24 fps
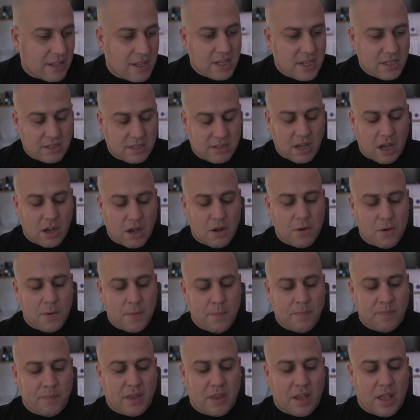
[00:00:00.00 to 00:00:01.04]
So
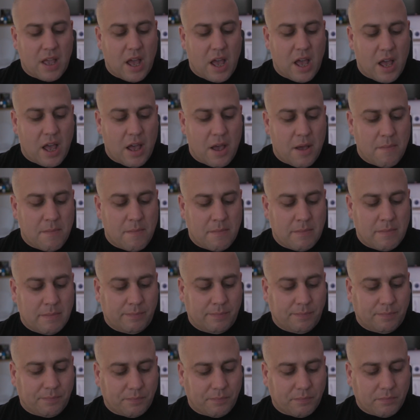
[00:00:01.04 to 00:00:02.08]

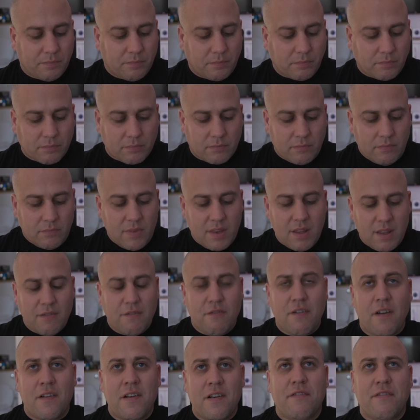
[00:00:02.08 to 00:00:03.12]

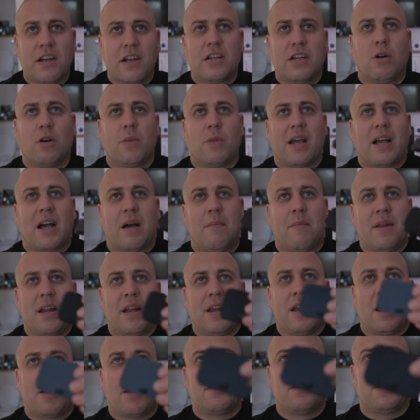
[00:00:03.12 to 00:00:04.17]
very, very cool. They come in a
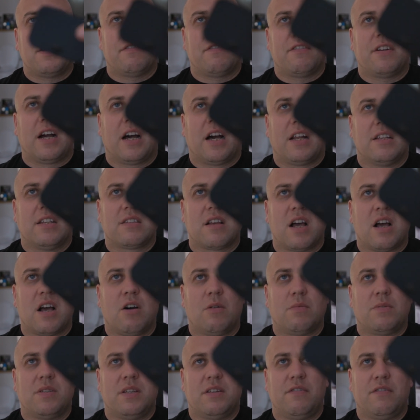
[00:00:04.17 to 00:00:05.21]
load of different colours. I
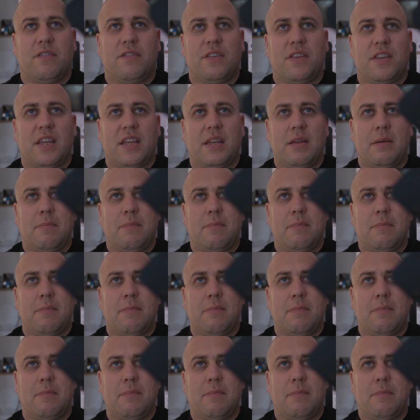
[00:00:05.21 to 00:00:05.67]
opted for the